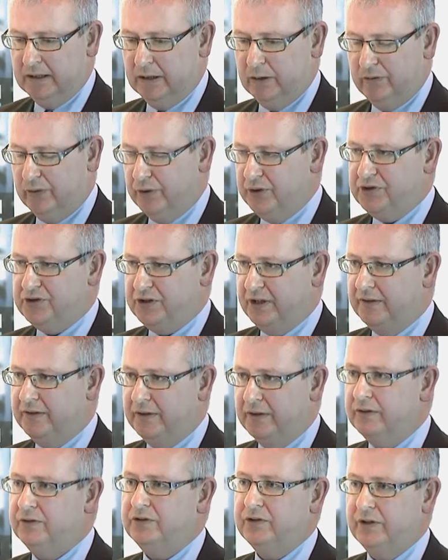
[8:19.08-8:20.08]
I've already said
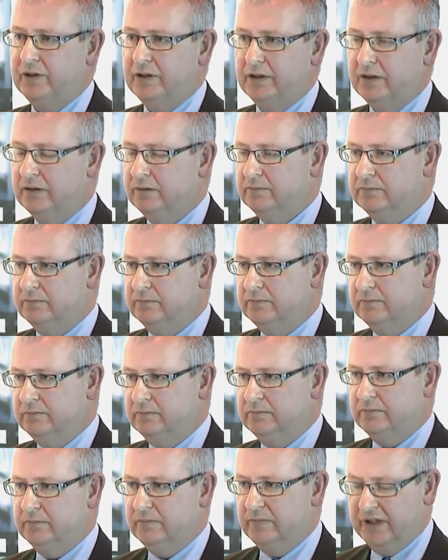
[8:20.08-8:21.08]
that
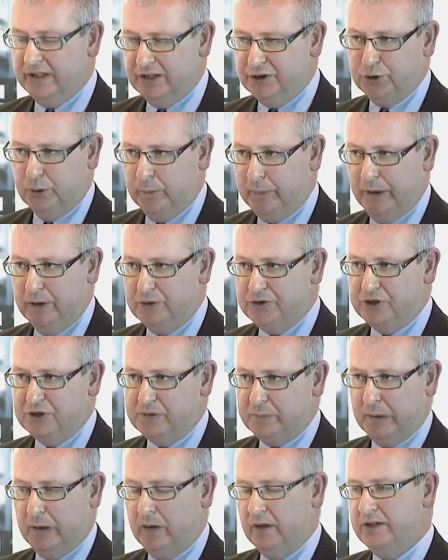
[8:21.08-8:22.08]
the initial
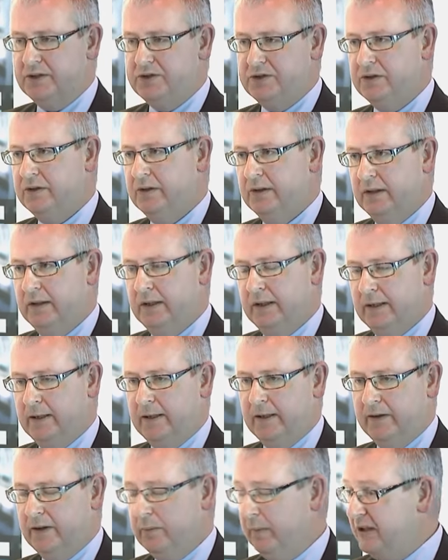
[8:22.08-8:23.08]
purchase price,
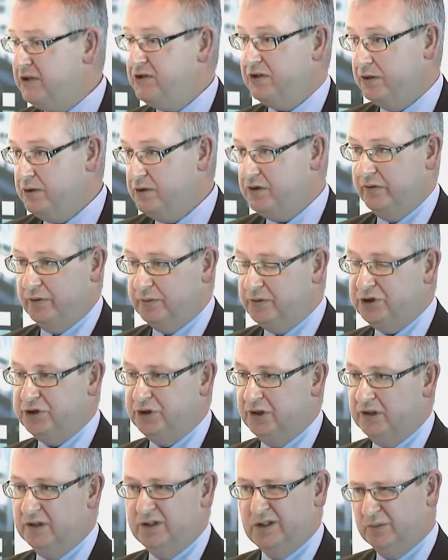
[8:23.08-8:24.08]
the maintenance of a
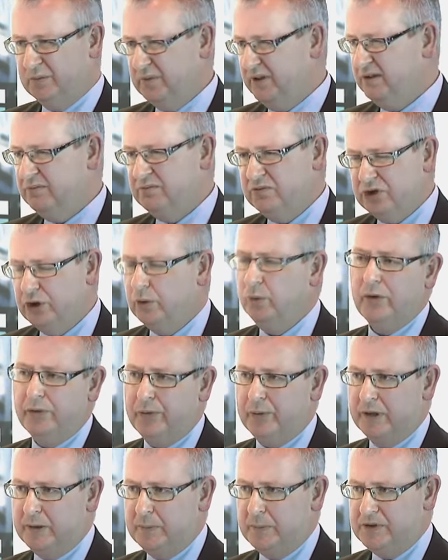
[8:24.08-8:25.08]
machine can be 2 or
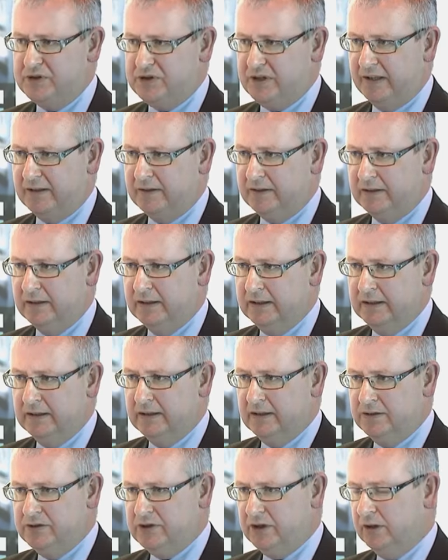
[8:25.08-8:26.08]
3%.
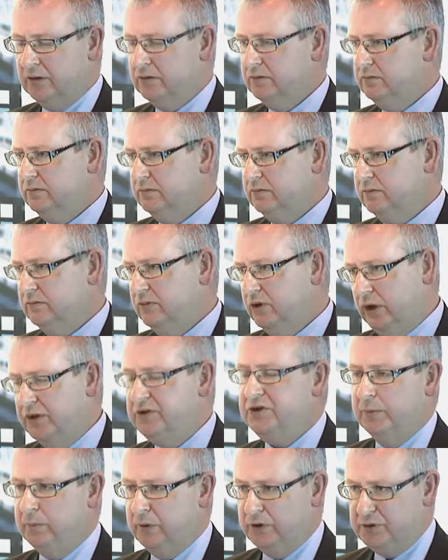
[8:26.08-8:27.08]
So
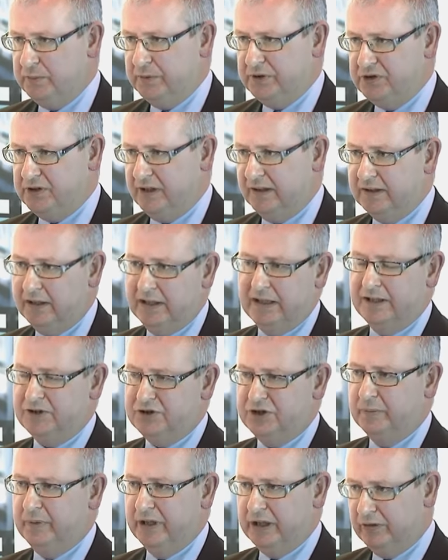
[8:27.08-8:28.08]
90+% can
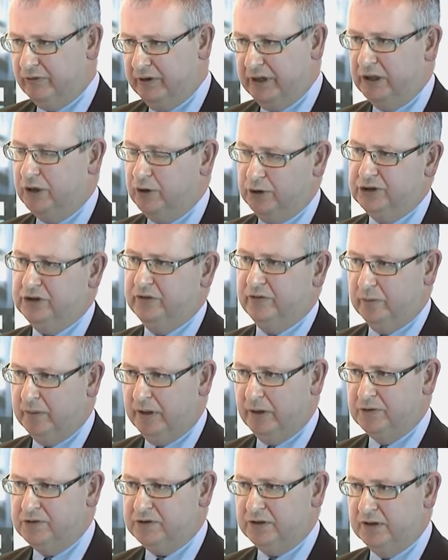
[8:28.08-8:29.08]
actually be the running cost of a
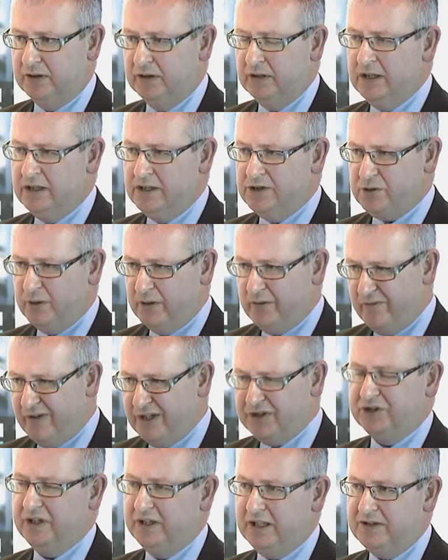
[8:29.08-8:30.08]
motor. So
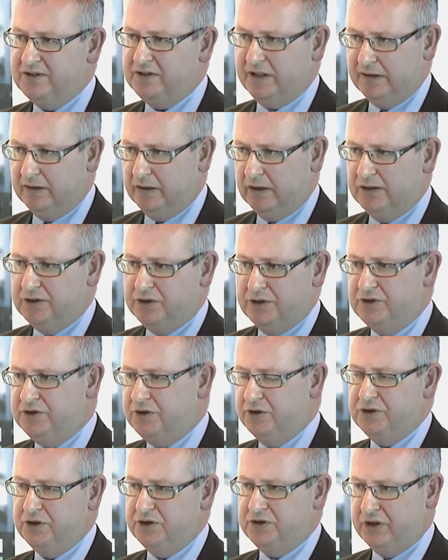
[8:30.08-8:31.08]
investing in technology
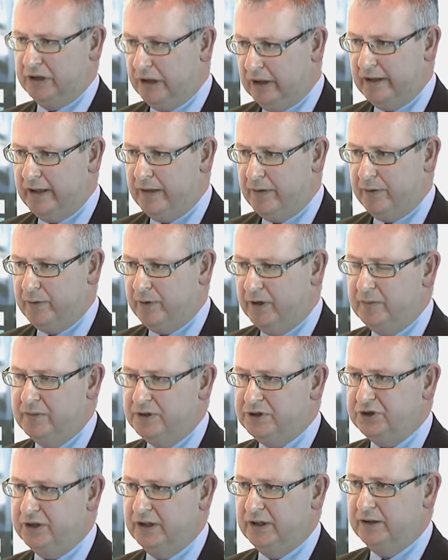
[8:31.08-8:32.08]
such as an IE3
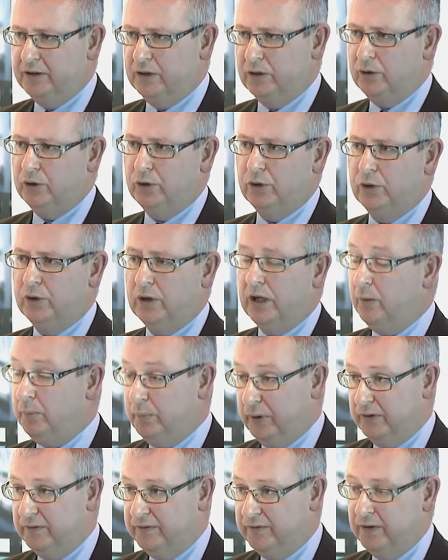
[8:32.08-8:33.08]
machine or
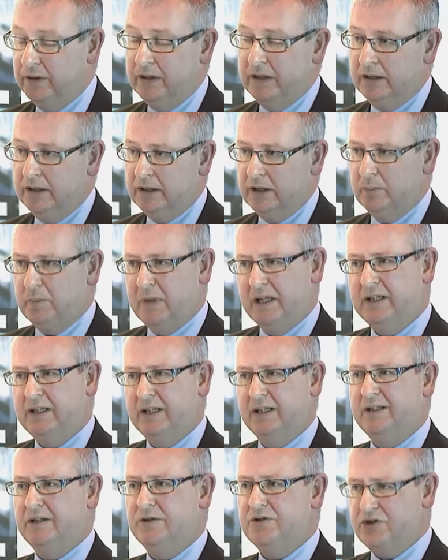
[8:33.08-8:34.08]
above can make
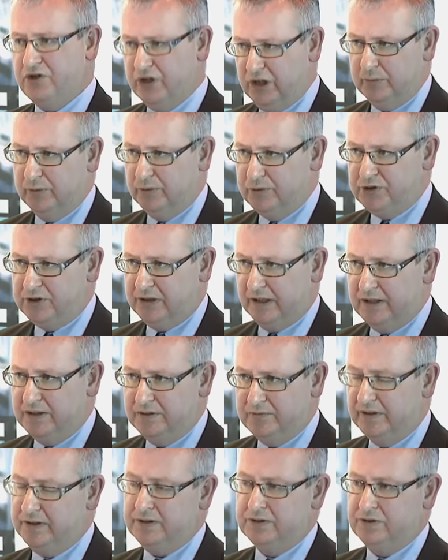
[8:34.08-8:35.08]
a considerable
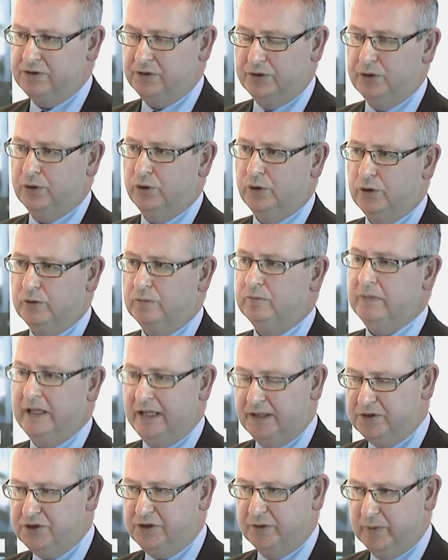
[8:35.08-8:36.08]
saving to your
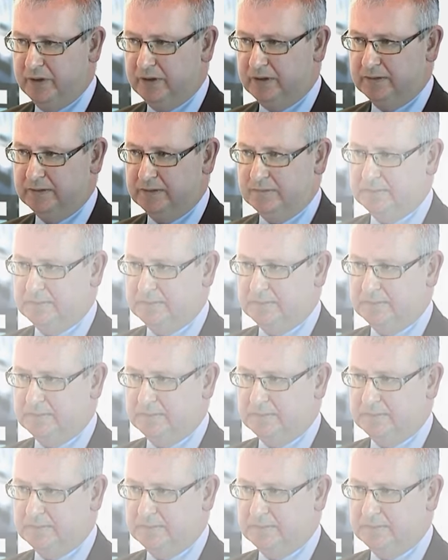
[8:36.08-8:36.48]
energy bill.